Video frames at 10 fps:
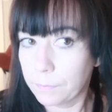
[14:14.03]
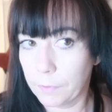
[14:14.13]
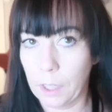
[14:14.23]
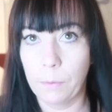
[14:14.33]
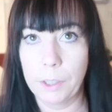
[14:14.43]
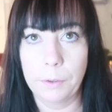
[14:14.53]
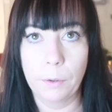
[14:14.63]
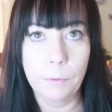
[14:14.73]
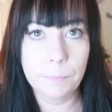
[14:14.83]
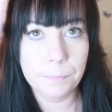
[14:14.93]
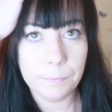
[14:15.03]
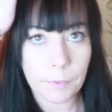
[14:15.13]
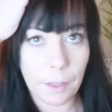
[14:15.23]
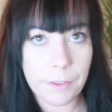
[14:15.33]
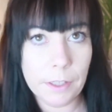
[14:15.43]
There we go.
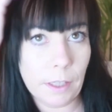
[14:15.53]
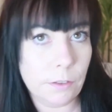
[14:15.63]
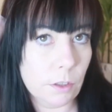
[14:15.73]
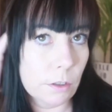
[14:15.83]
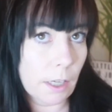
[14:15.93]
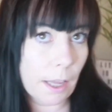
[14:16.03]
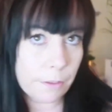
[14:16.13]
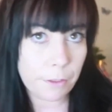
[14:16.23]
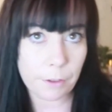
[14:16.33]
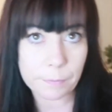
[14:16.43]
I think that's a good length.